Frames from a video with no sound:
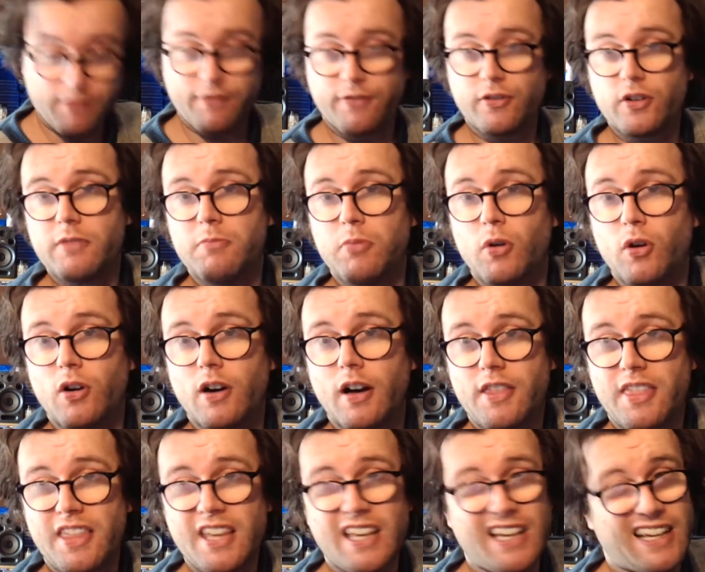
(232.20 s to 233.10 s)
funny, but I
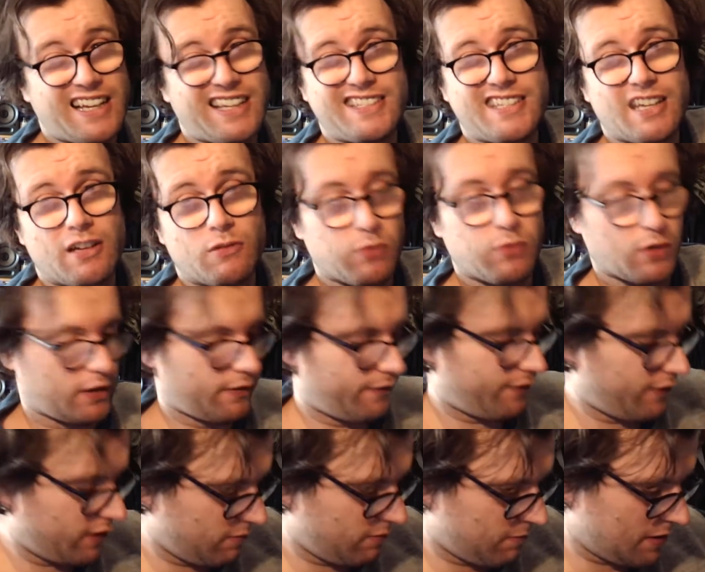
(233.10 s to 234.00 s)
think I can tell what the
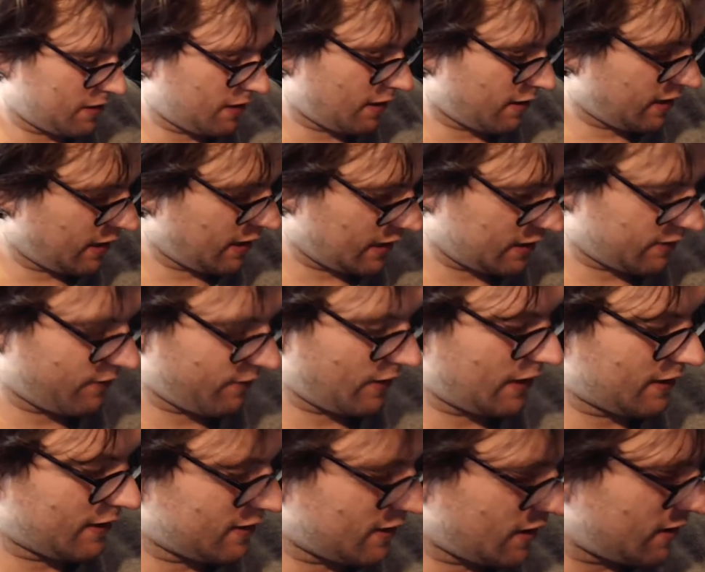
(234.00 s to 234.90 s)
theme is. I think it's
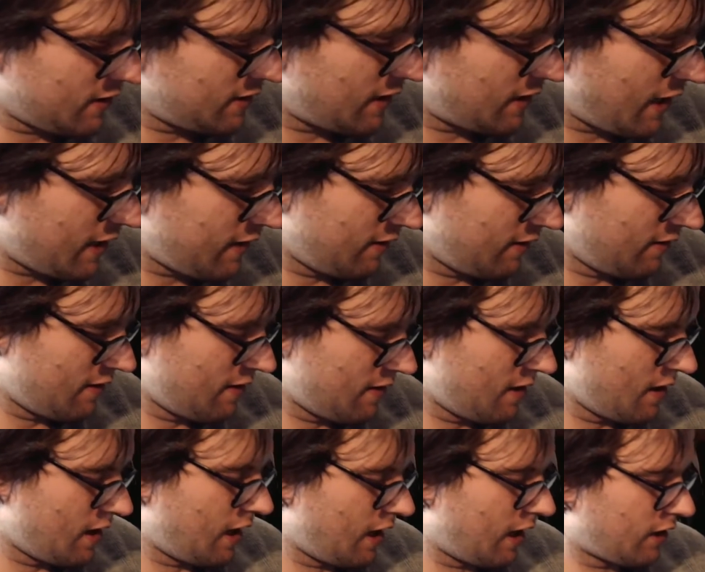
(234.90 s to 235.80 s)
Valentine's Day.
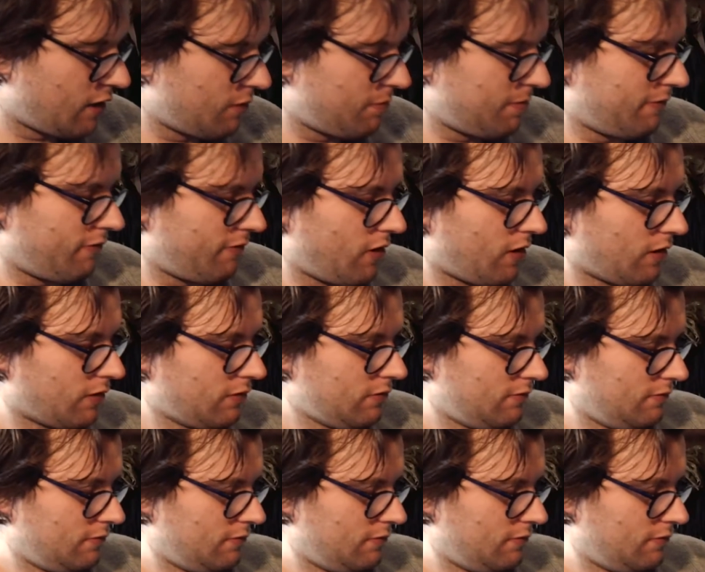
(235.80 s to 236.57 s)
I could be wrong.